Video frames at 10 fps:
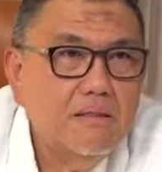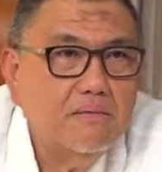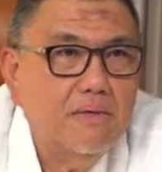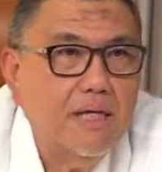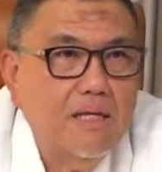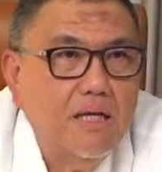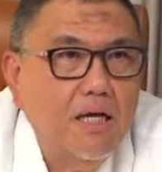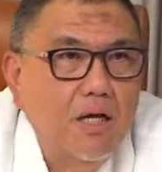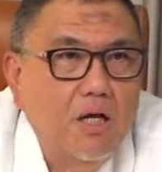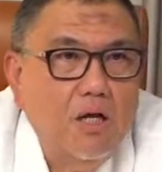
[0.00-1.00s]
Right.
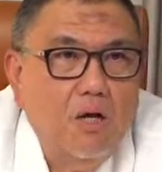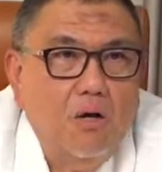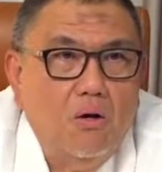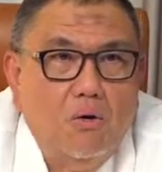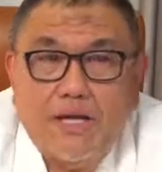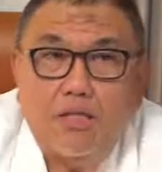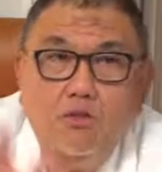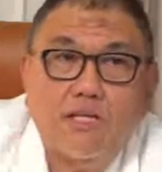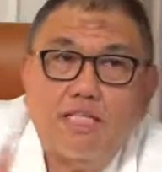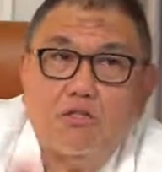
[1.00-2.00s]
Okay,
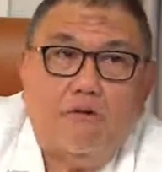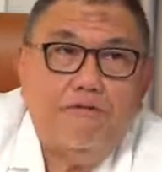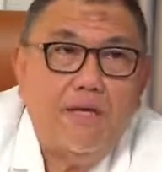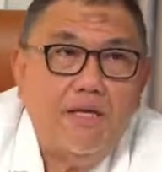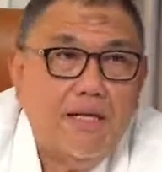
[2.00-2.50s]
so that's coffee.